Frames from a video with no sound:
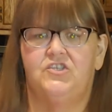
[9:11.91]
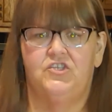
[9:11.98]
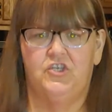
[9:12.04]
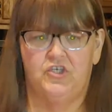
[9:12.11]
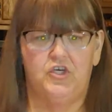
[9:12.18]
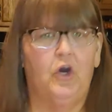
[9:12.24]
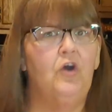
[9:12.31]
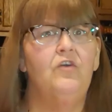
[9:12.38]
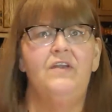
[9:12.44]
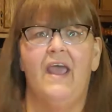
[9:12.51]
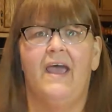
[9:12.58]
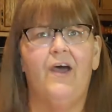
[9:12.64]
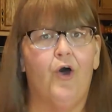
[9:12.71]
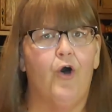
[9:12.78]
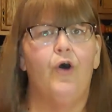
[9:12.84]
to turn
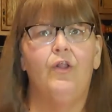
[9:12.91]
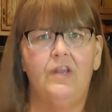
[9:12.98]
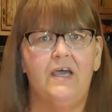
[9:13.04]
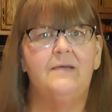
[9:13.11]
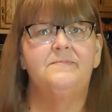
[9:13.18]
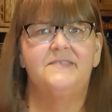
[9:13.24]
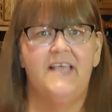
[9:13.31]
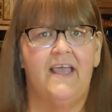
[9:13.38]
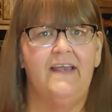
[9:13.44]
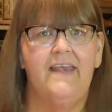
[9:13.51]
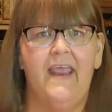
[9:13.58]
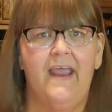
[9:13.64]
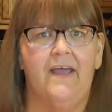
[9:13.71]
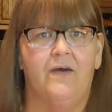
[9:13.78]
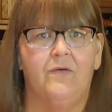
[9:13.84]
that all upside
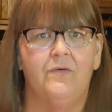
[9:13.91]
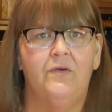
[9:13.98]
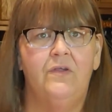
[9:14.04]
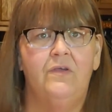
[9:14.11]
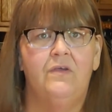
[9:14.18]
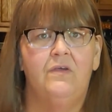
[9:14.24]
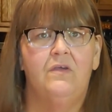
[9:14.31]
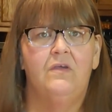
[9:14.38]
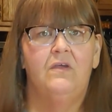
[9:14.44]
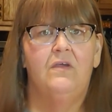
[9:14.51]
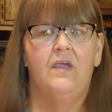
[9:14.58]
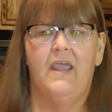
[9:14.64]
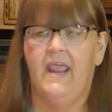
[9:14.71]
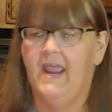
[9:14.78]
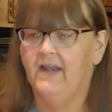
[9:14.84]
down
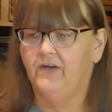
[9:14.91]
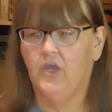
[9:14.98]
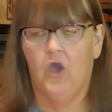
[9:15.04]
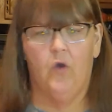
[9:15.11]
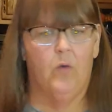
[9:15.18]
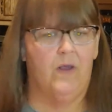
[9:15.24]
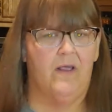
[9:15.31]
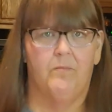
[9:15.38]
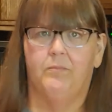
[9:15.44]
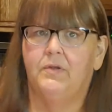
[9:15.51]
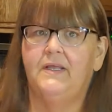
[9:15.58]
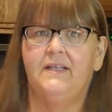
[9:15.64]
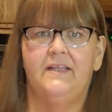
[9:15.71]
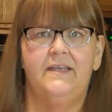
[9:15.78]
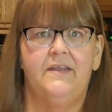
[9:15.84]
and go a
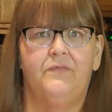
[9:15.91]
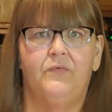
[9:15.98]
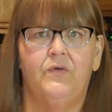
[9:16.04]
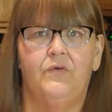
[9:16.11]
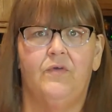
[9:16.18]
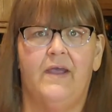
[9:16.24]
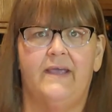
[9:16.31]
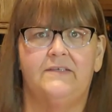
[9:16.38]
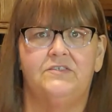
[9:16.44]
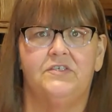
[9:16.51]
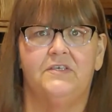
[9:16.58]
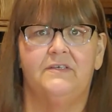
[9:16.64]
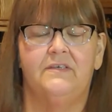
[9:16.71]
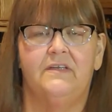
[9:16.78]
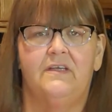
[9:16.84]
completely different direction.